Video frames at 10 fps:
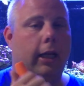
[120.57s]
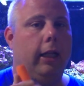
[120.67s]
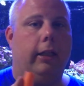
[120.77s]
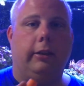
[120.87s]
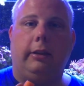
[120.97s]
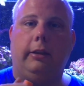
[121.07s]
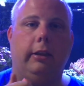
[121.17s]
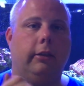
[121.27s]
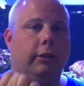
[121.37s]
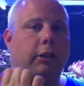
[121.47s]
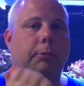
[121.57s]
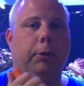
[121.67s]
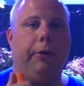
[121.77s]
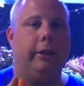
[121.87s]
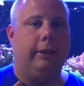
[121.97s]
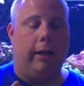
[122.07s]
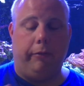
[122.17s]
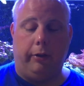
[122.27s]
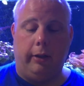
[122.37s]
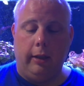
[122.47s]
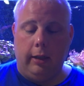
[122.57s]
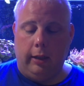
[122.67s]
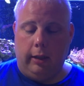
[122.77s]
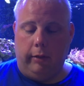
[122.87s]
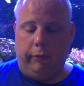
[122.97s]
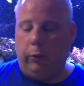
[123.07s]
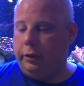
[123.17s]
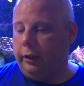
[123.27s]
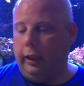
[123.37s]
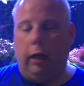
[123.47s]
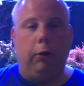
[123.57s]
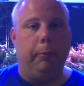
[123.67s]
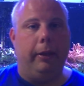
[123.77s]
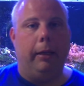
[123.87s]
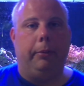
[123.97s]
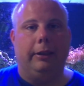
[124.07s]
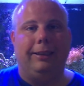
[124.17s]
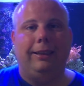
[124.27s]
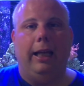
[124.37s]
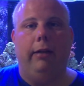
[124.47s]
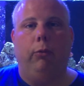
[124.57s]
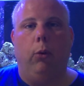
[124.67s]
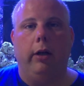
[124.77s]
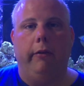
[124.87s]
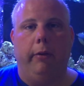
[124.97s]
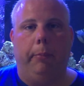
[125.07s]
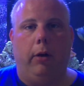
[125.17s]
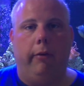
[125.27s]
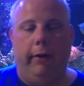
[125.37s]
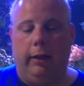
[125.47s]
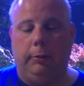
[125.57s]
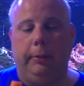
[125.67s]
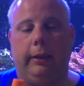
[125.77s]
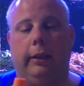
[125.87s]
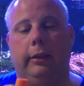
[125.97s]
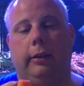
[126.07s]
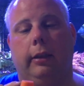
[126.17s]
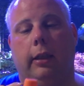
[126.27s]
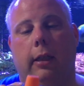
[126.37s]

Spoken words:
and they're still as smooth as ever. Unfortunately, I've only been able to save one of the ball valves because